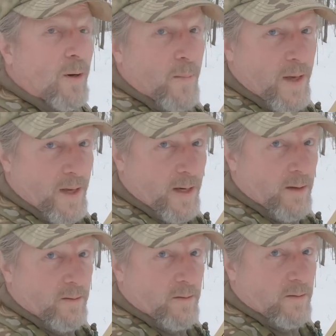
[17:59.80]
want to be in
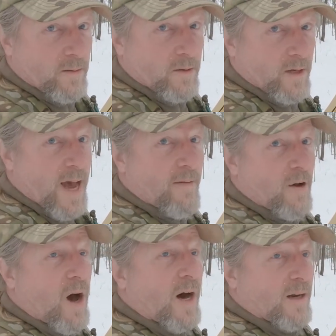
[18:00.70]
it to have
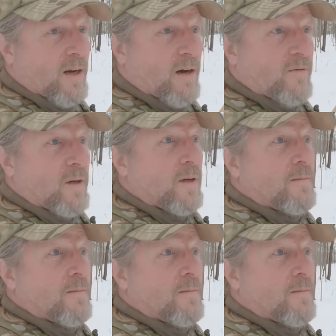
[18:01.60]
it hot enough